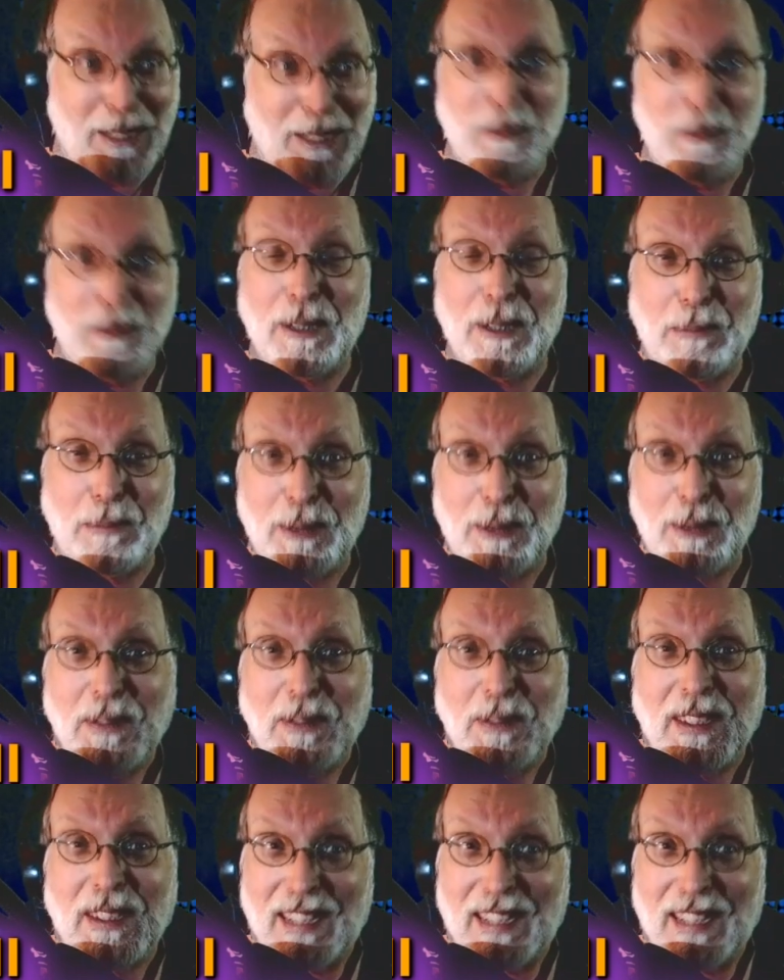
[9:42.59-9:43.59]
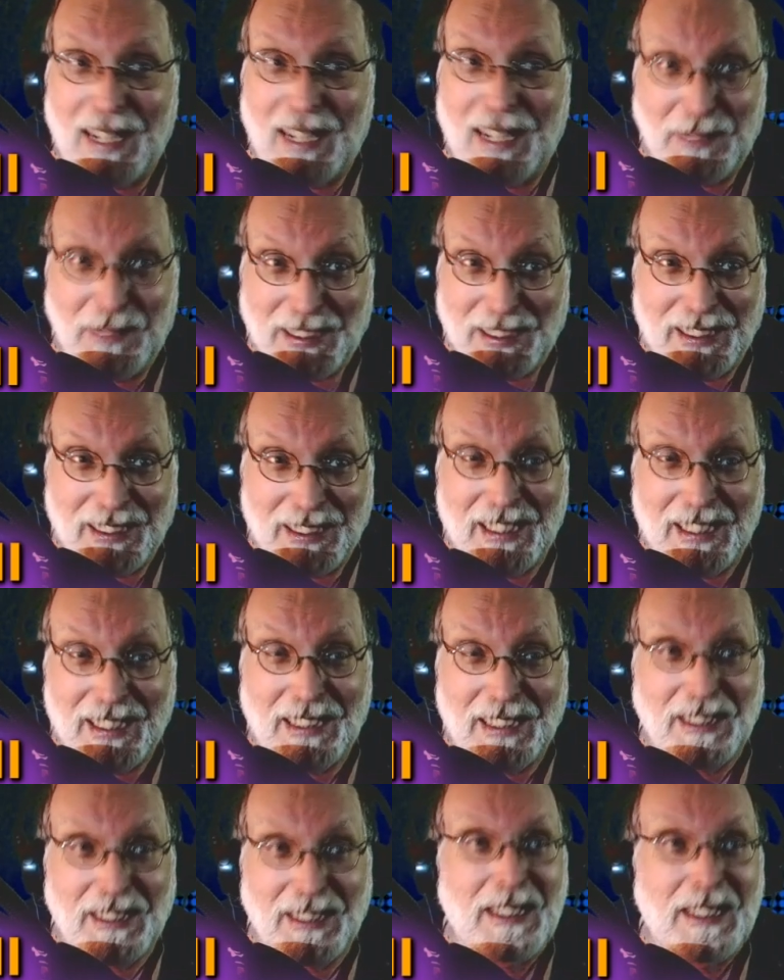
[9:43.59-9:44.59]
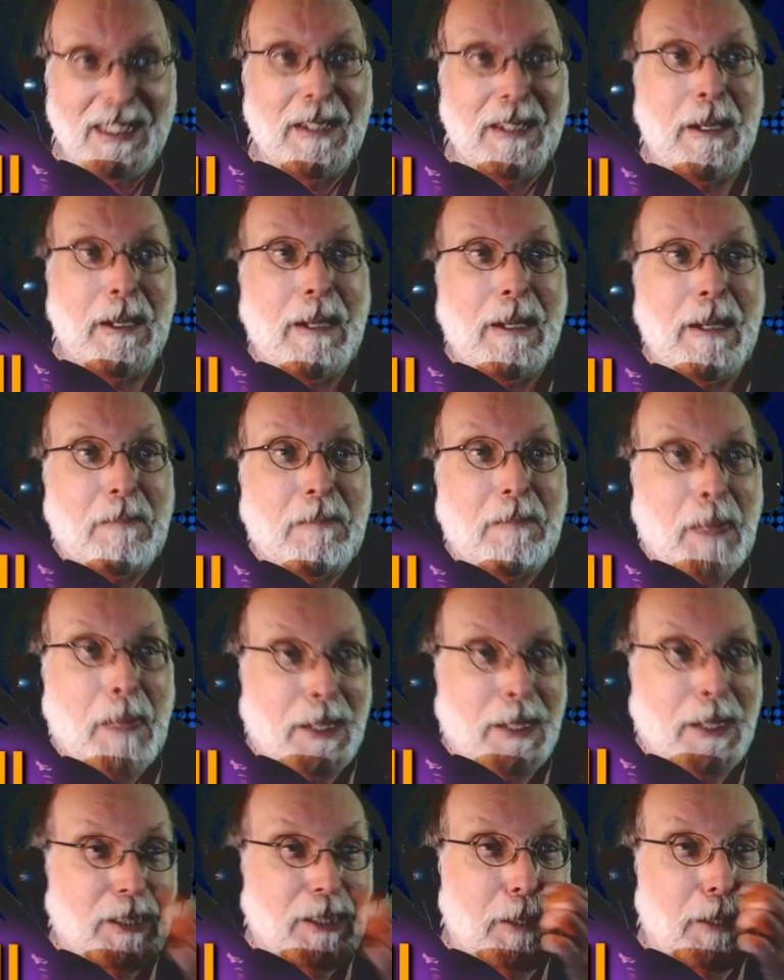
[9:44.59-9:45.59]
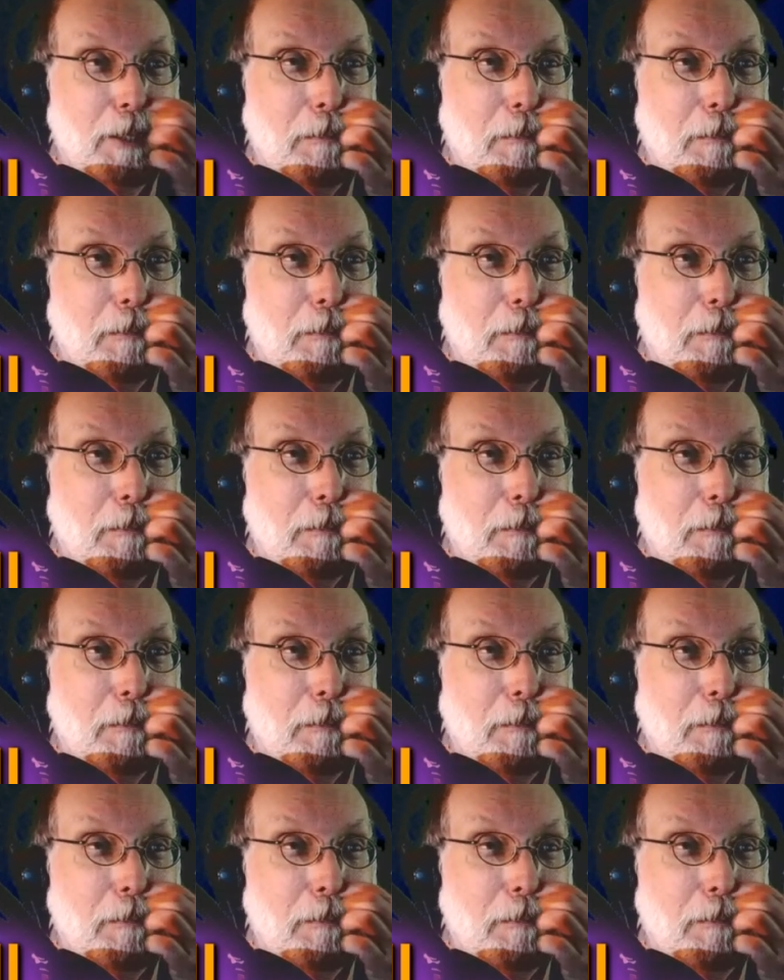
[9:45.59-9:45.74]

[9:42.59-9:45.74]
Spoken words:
really prove that they have a disease? So